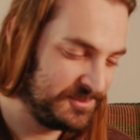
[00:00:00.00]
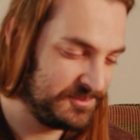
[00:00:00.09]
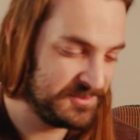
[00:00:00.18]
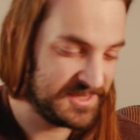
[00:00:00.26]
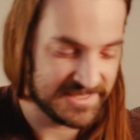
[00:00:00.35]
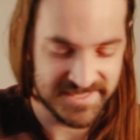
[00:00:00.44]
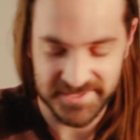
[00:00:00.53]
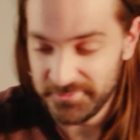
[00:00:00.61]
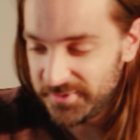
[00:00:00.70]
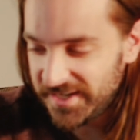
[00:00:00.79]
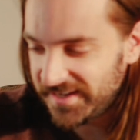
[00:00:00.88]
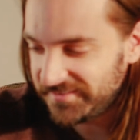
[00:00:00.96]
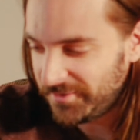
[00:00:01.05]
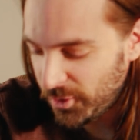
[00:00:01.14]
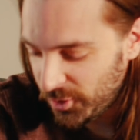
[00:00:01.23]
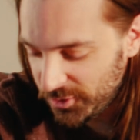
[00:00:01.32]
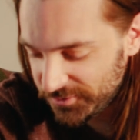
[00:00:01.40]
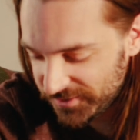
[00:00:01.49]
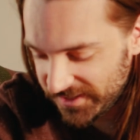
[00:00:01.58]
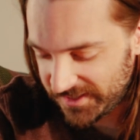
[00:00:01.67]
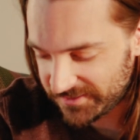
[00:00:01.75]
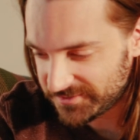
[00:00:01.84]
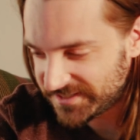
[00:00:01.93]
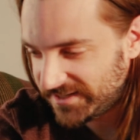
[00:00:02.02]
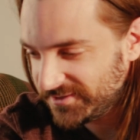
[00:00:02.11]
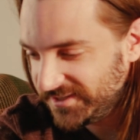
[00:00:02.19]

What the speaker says: we got all the goggles out